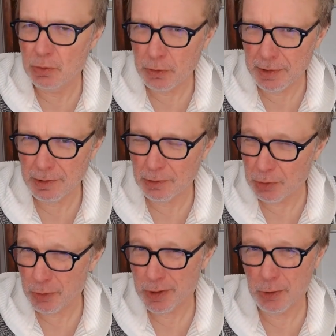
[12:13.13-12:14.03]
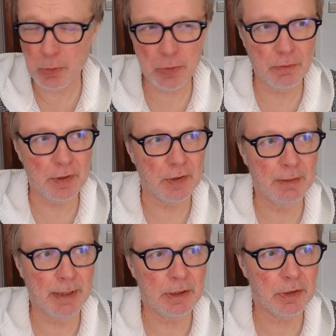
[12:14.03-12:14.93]
During the course of this,
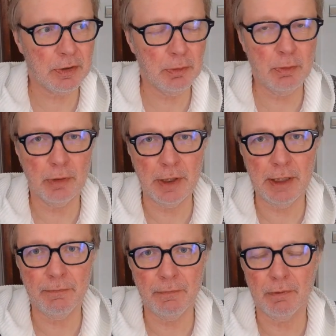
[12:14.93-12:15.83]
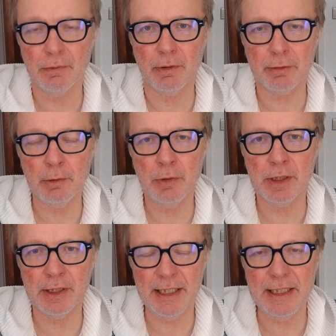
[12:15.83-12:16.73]
he managed to throw
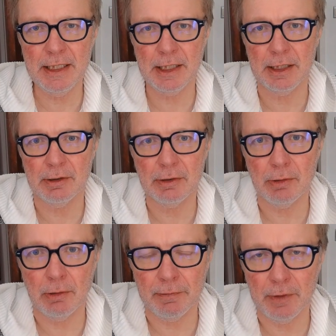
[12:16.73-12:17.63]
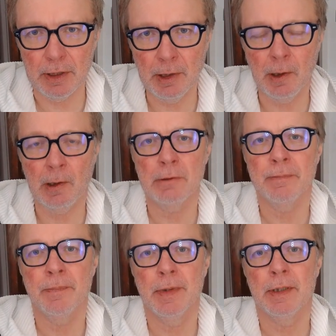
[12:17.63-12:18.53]
the key of the car
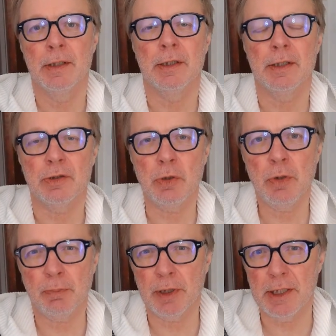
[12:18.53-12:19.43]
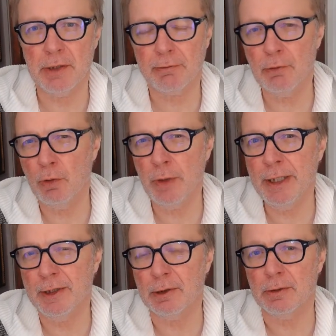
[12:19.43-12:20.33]
to the police through the
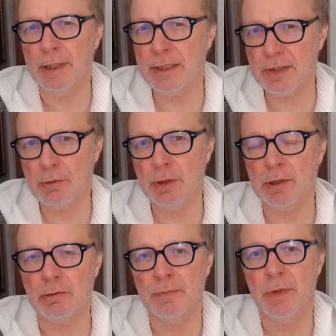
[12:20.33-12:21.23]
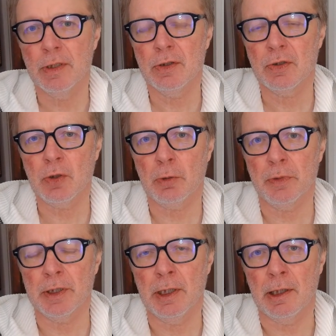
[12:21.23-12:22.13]
window, and that still didn't stop
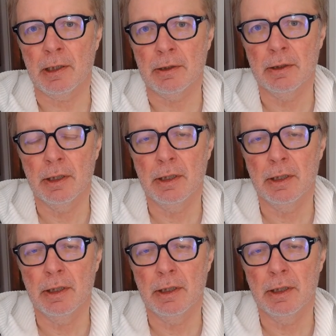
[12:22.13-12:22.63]
the car.